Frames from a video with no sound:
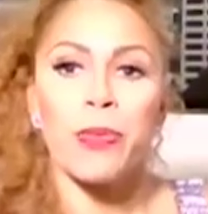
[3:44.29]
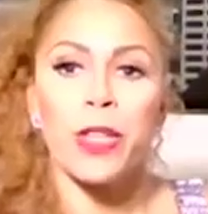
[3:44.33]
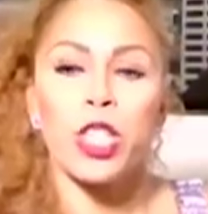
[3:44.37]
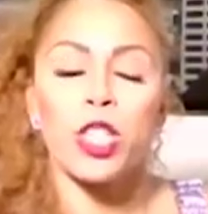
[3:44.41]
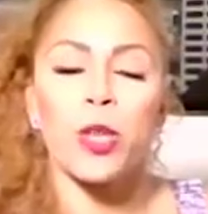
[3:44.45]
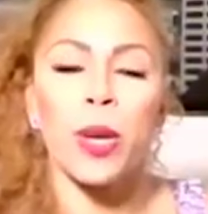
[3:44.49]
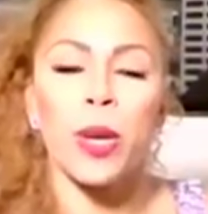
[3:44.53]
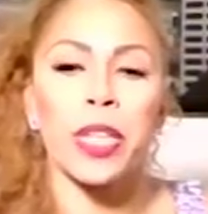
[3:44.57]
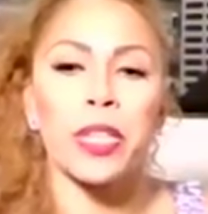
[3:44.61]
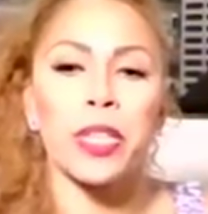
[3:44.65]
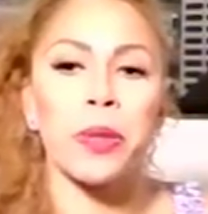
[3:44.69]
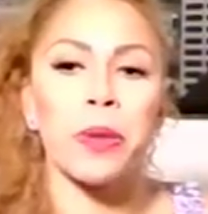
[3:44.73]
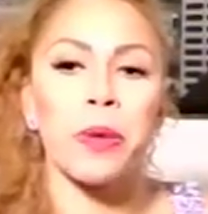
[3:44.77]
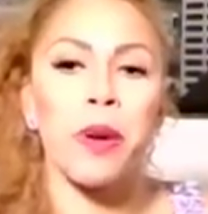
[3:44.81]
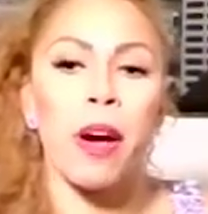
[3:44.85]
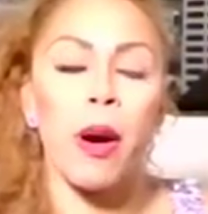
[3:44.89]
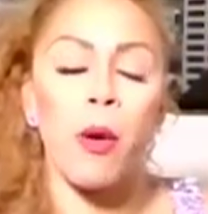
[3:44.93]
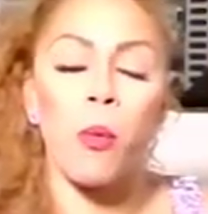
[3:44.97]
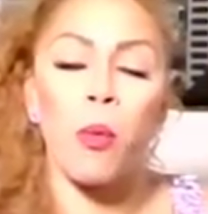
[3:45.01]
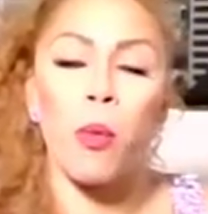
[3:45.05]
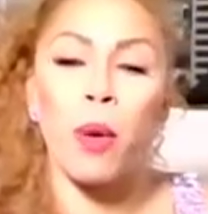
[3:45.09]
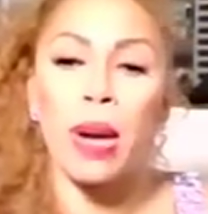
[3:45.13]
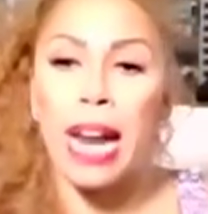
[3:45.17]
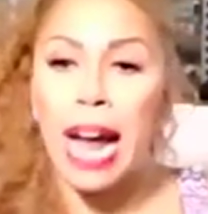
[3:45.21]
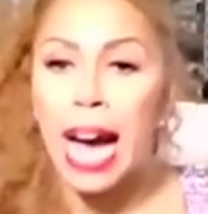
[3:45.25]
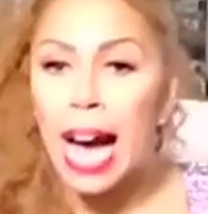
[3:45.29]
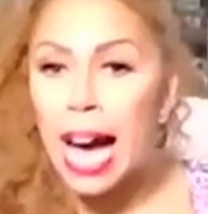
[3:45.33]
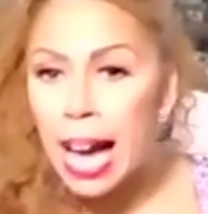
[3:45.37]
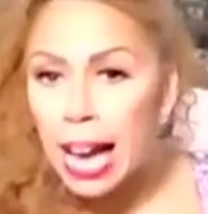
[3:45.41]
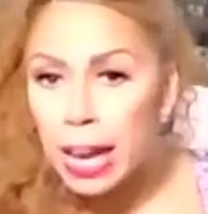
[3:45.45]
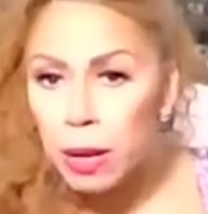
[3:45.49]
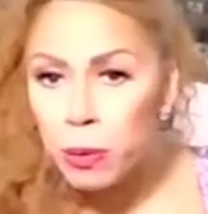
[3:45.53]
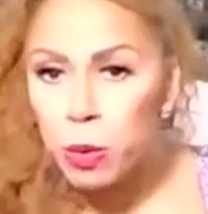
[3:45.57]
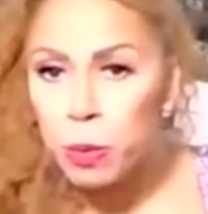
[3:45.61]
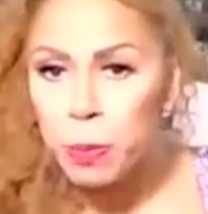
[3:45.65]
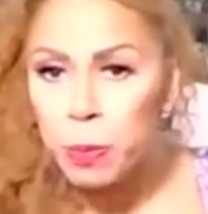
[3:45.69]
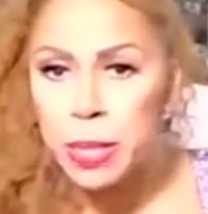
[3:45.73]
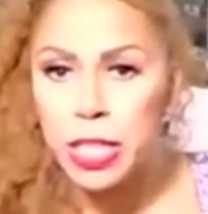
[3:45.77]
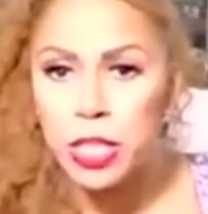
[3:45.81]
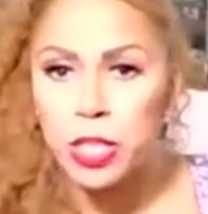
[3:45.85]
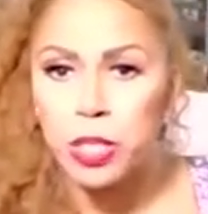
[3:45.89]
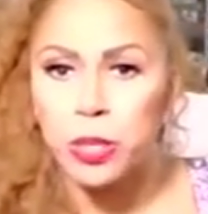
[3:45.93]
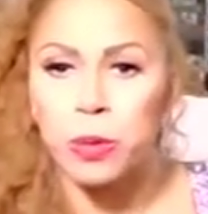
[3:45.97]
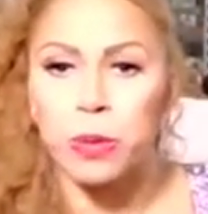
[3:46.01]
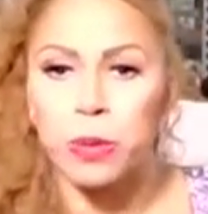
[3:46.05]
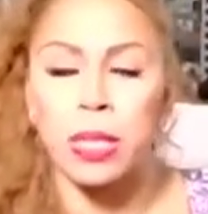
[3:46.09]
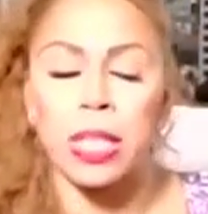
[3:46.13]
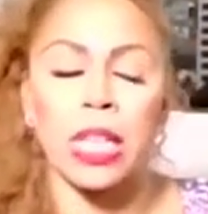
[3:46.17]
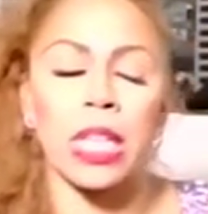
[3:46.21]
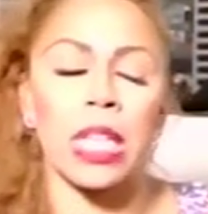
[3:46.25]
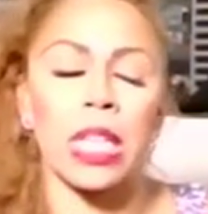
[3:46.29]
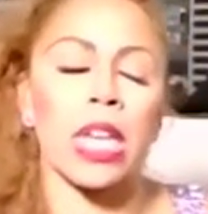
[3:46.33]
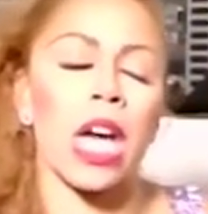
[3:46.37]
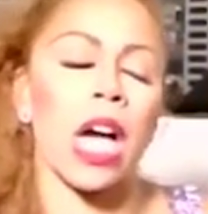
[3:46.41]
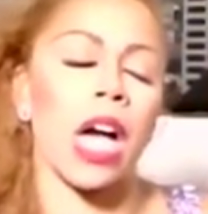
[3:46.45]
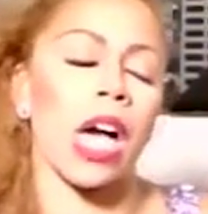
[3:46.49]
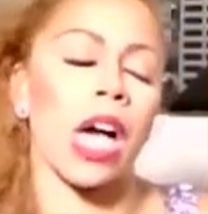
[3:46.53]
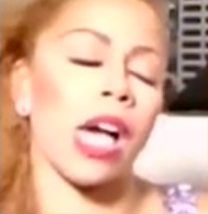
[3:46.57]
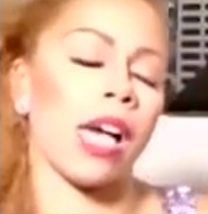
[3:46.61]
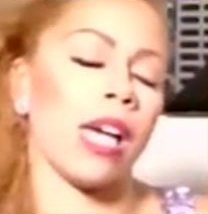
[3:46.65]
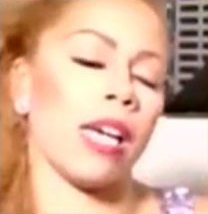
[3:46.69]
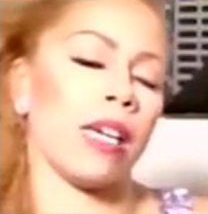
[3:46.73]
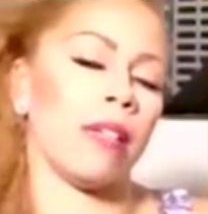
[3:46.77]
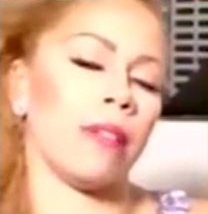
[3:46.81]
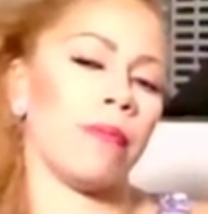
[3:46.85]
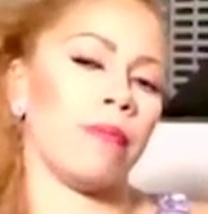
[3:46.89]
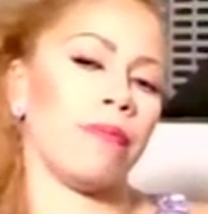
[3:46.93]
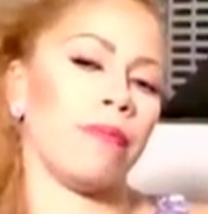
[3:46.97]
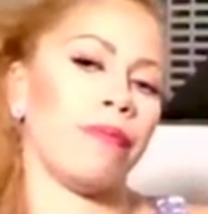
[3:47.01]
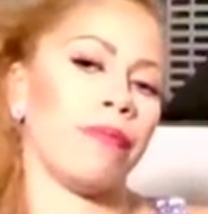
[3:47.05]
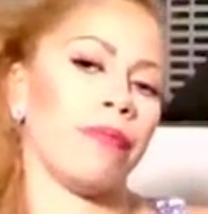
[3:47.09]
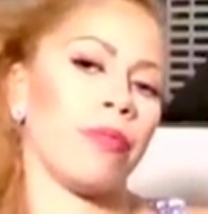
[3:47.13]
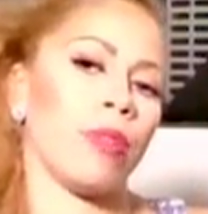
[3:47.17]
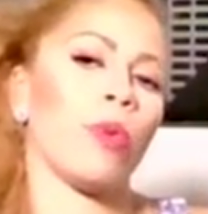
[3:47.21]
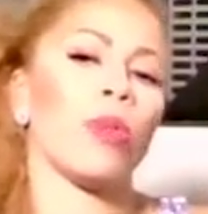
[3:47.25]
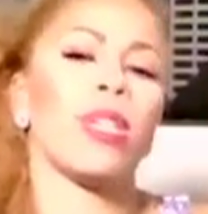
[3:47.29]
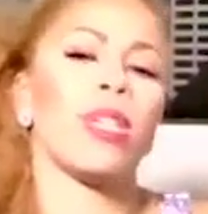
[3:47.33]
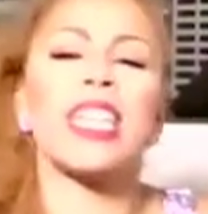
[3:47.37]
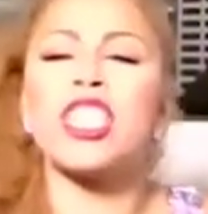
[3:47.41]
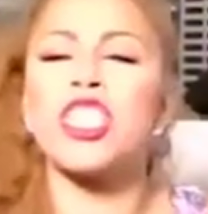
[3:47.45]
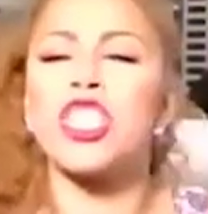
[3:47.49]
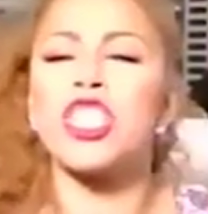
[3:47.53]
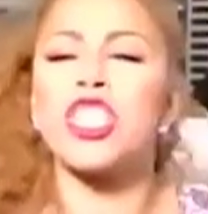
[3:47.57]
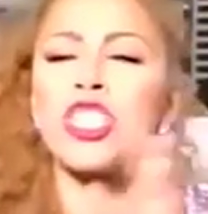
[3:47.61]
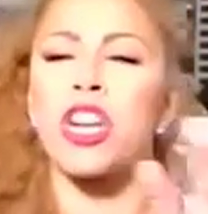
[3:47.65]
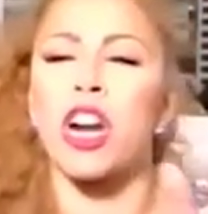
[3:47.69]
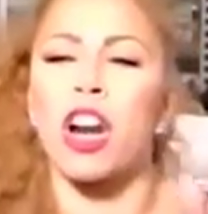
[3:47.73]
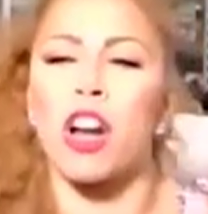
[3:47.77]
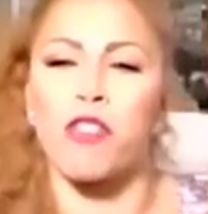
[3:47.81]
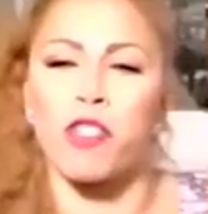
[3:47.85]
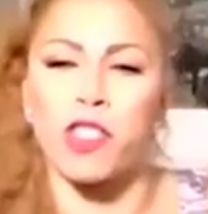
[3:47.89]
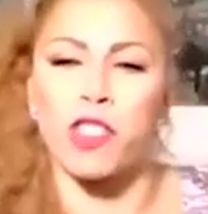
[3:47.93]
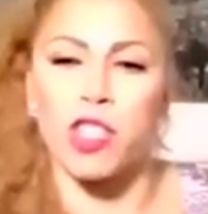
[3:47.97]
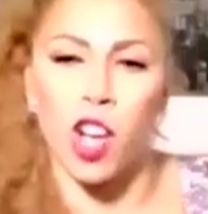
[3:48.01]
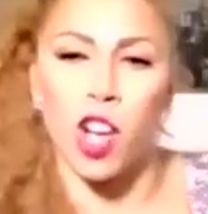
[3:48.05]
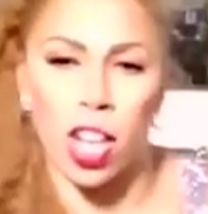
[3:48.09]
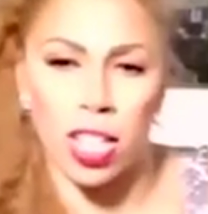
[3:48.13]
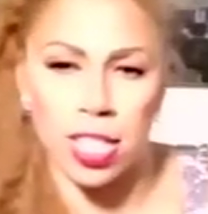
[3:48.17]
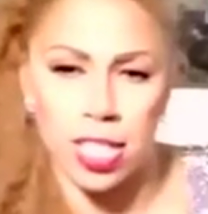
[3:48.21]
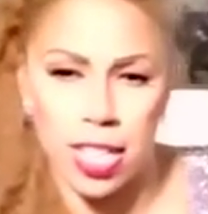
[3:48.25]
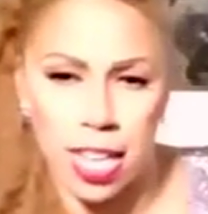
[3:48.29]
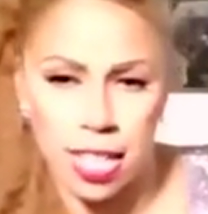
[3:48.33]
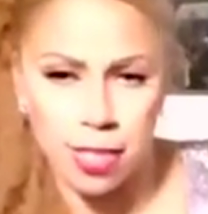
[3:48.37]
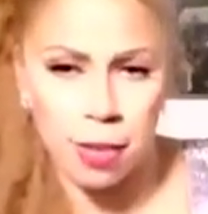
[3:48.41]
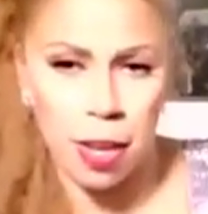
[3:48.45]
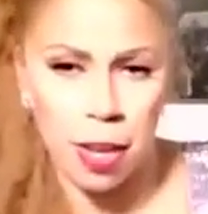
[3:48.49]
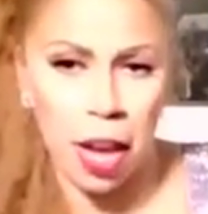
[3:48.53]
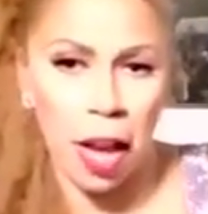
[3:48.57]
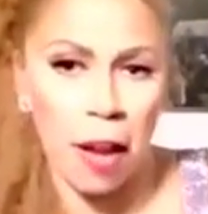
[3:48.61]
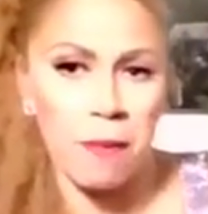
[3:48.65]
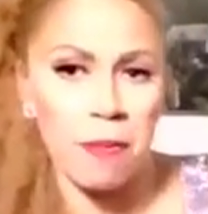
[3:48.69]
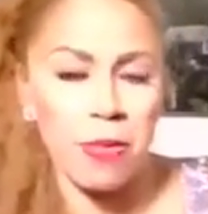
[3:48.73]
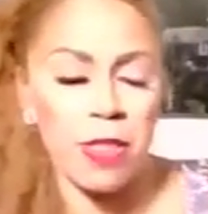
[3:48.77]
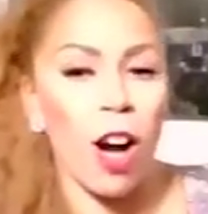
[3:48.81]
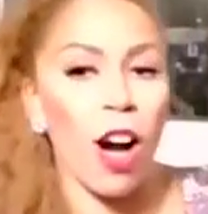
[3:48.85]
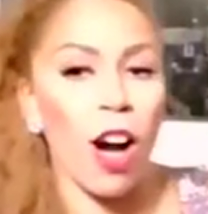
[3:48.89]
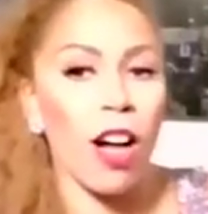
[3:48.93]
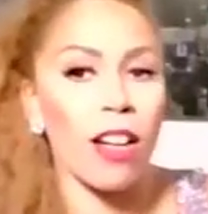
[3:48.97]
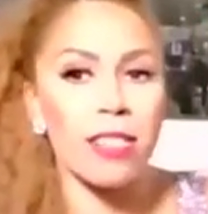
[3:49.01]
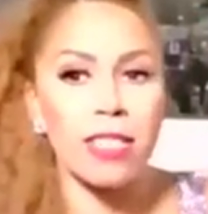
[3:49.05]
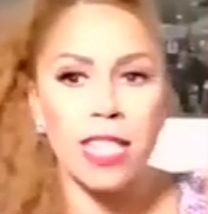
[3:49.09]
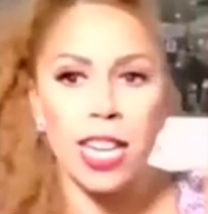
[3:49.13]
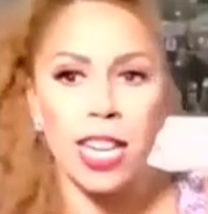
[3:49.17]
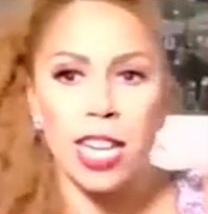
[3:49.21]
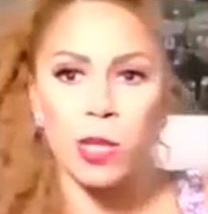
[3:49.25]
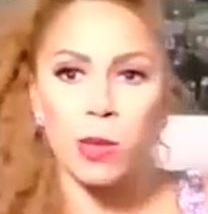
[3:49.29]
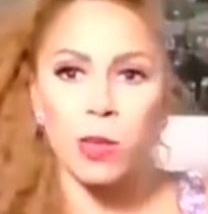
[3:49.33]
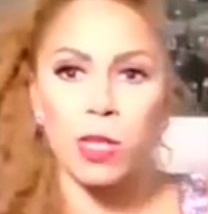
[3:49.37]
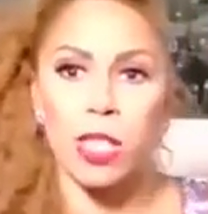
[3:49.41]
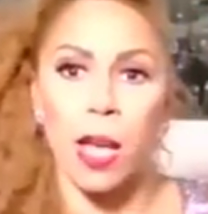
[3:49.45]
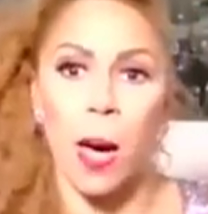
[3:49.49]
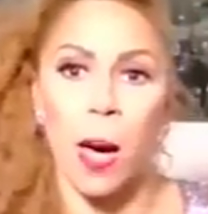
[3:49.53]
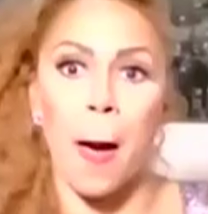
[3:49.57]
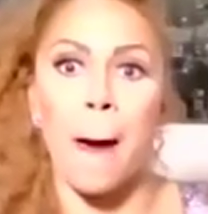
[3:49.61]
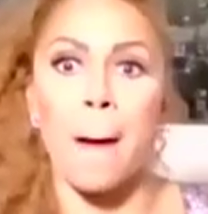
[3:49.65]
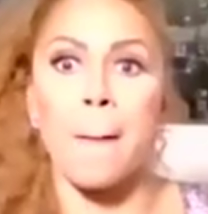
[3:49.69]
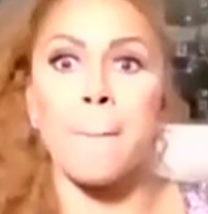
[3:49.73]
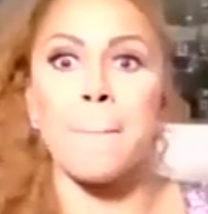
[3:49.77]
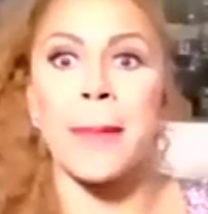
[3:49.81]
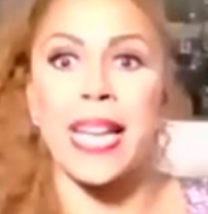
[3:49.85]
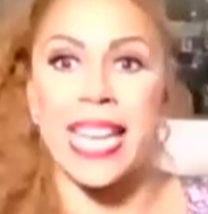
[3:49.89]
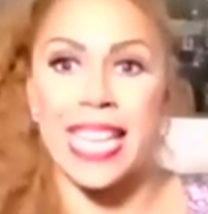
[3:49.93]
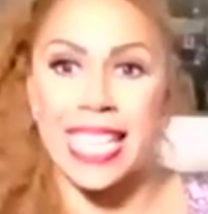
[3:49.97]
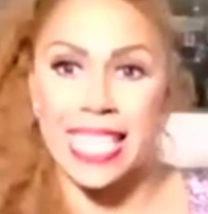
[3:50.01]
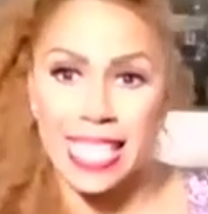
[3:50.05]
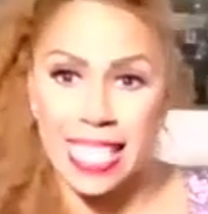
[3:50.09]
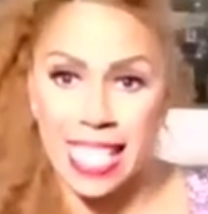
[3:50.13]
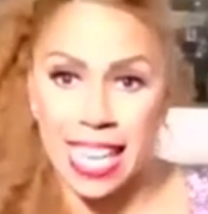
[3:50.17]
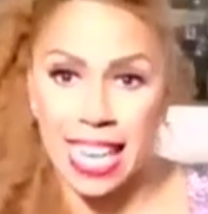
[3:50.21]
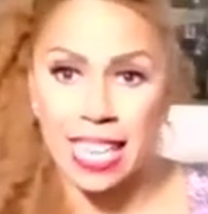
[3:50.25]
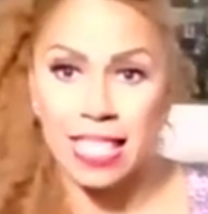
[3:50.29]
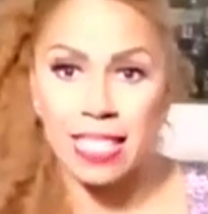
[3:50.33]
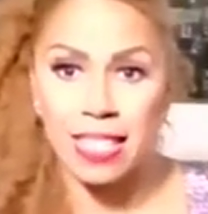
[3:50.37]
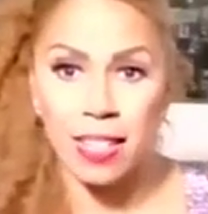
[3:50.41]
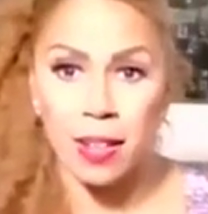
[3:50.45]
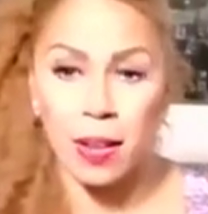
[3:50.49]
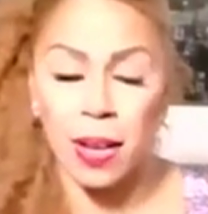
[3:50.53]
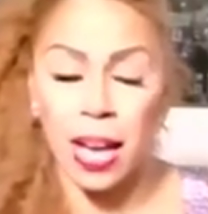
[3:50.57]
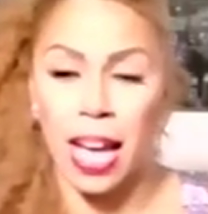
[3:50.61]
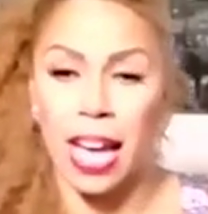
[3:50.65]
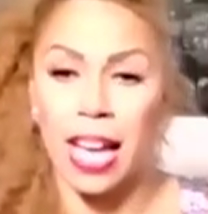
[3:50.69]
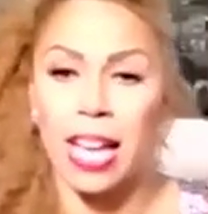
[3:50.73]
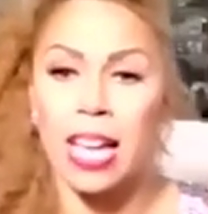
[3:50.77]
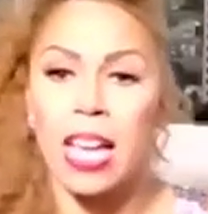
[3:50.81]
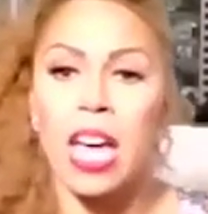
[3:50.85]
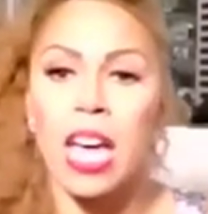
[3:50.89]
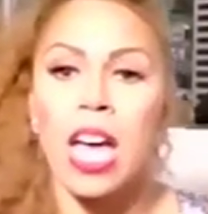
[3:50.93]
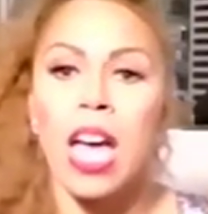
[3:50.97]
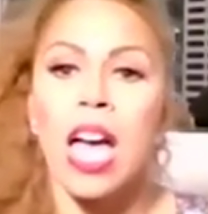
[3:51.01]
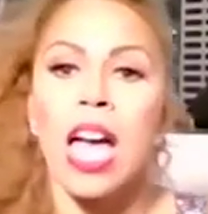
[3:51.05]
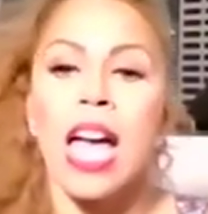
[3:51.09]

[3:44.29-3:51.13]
So I know what I will be doing. Let's just start off with the holidays. Okay. The holidays was amazing. Okay.